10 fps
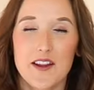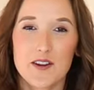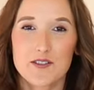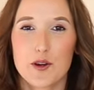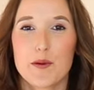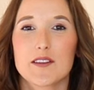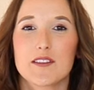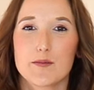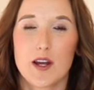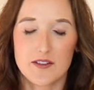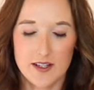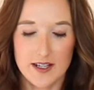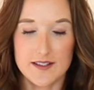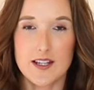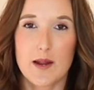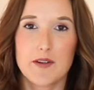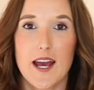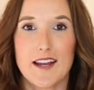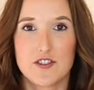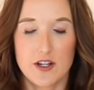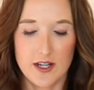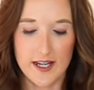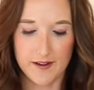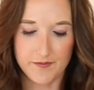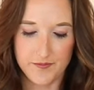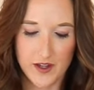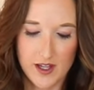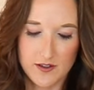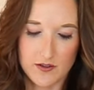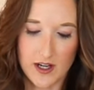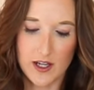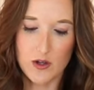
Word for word: that your soap base is melted, it's time to add your honey. So now